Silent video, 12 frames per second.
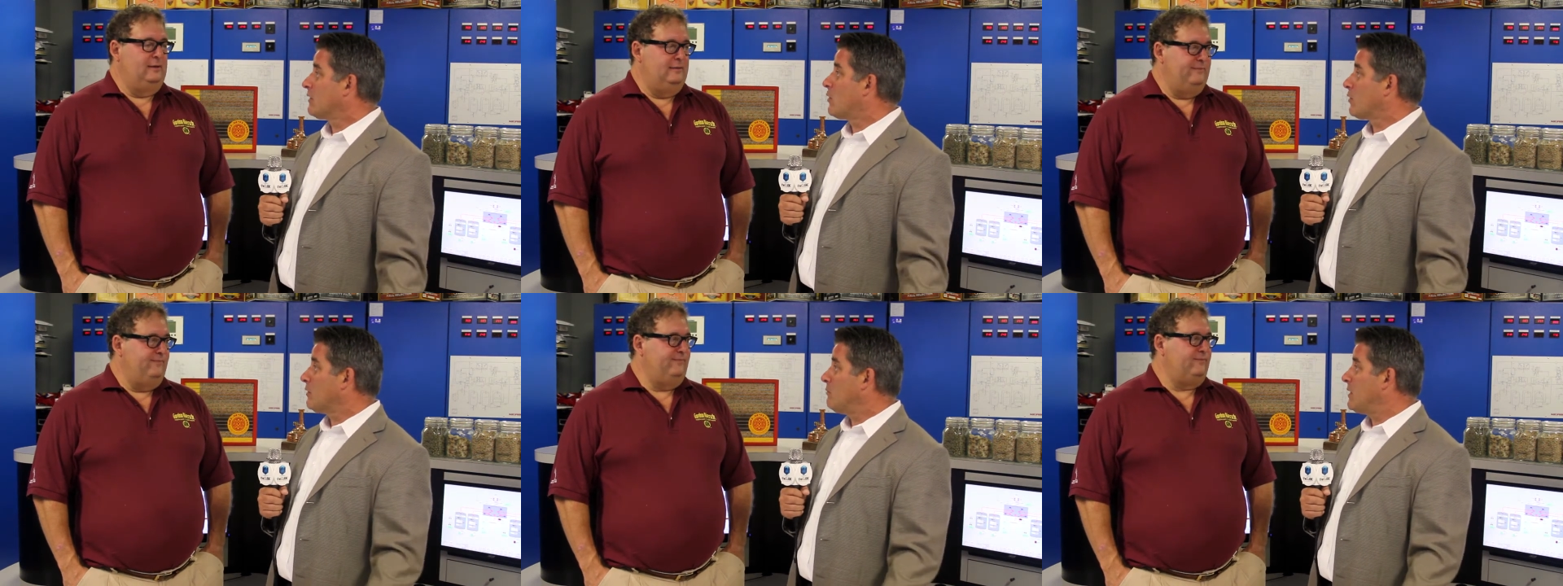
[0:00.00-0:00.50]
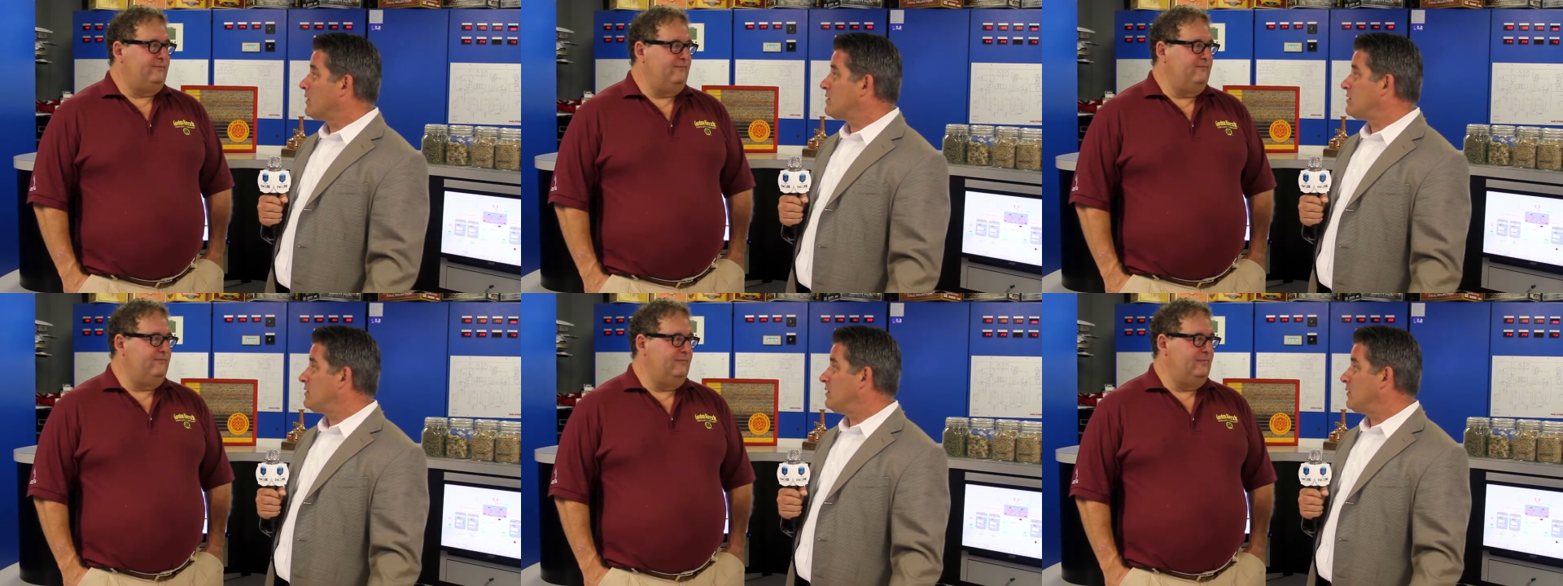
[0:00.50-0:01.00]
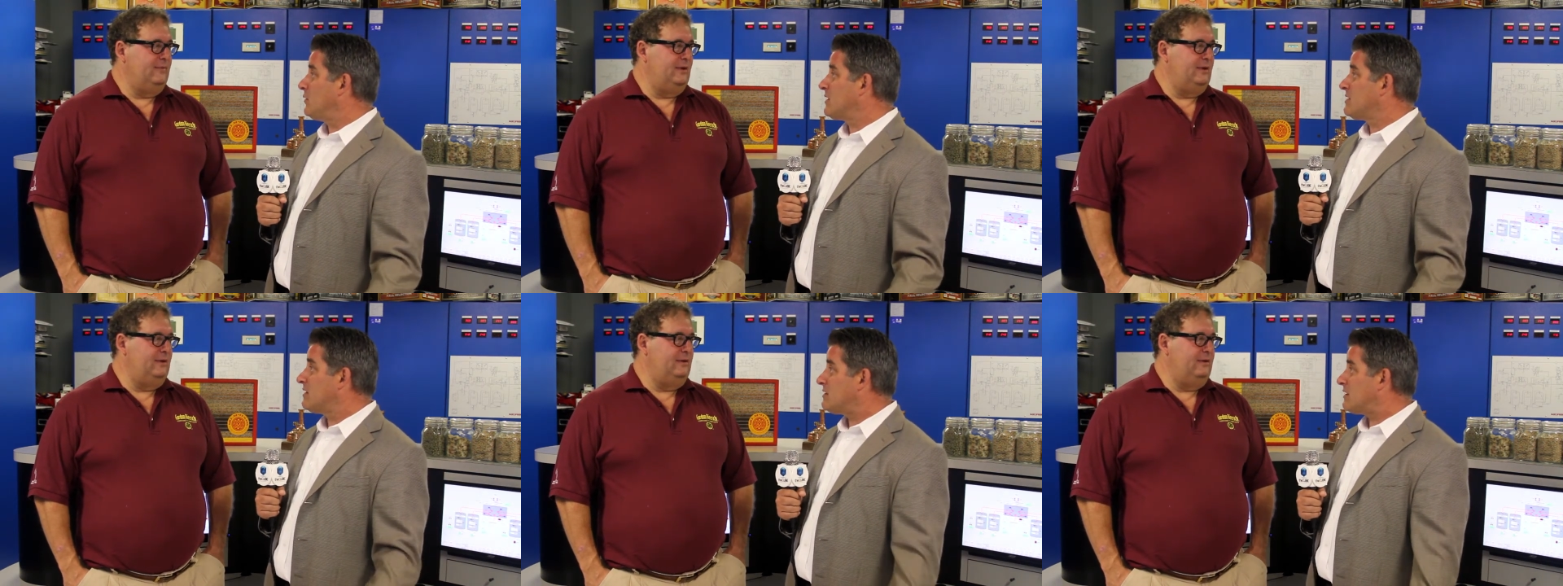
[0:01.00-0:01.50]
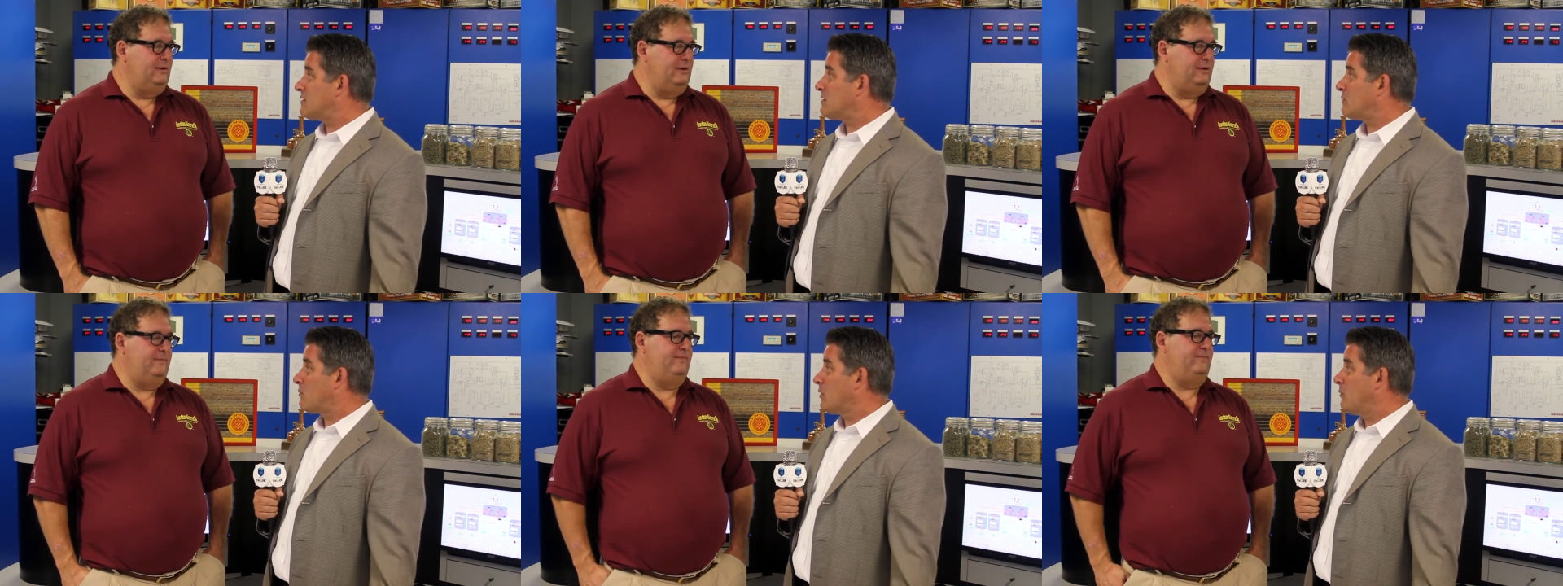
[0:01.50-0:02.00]
Speaker 1: Gordon Biersch to exist as
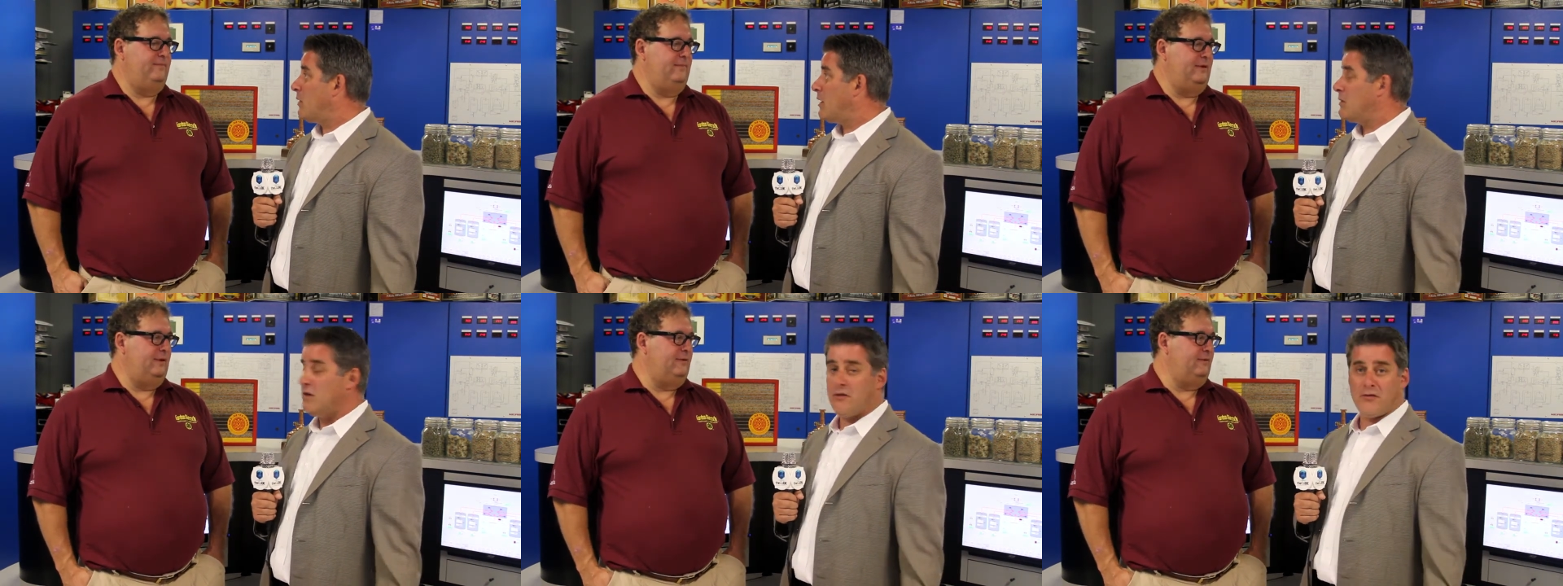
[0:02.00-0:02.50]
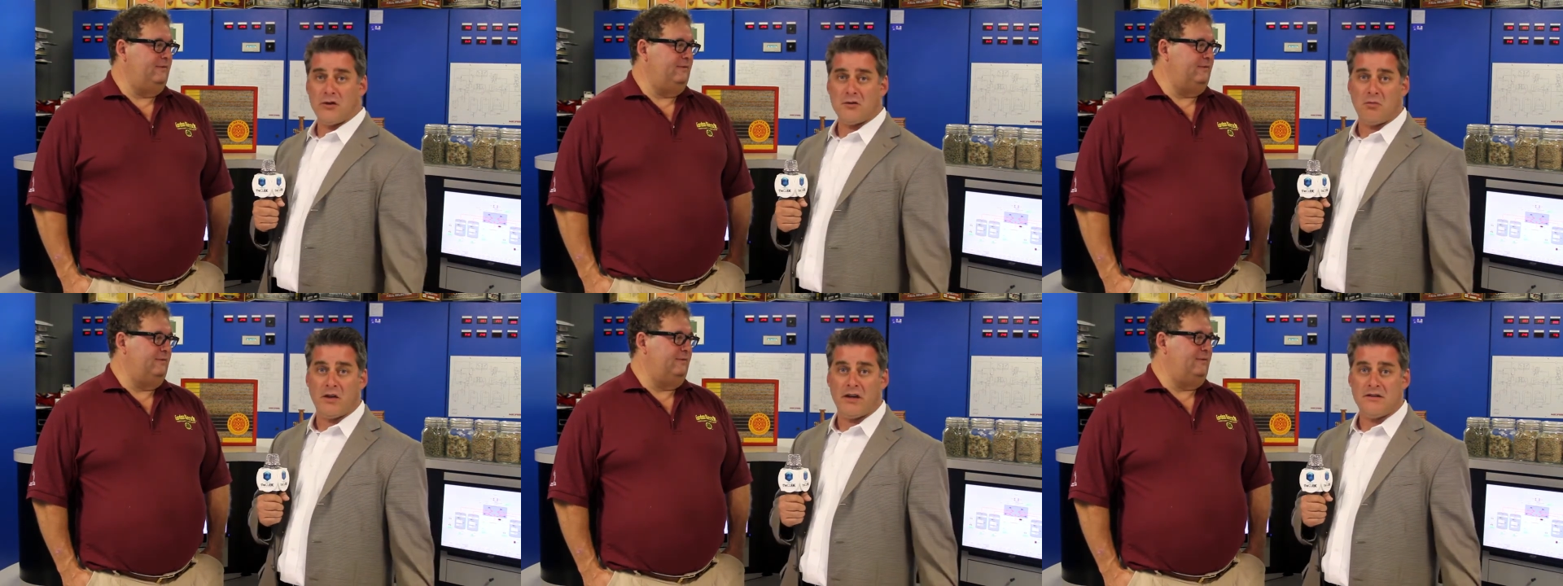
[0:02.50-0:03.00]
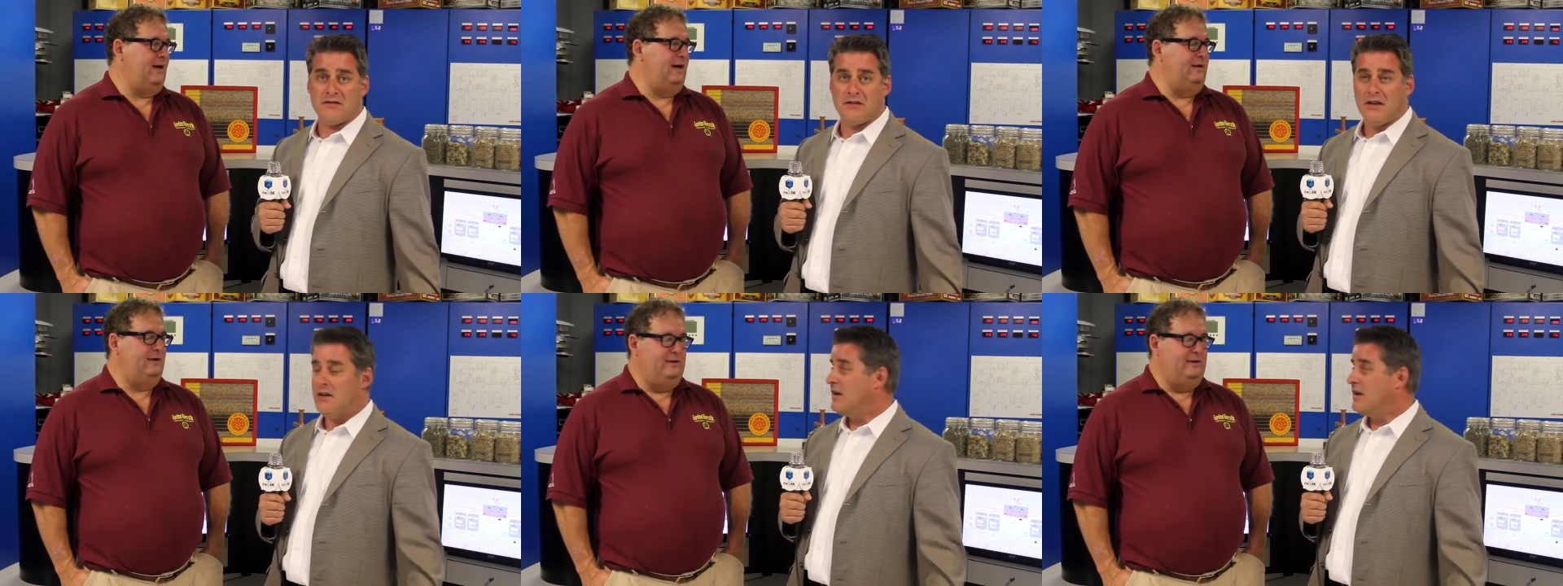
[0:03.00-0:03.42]
a brew pub in the first place. Right.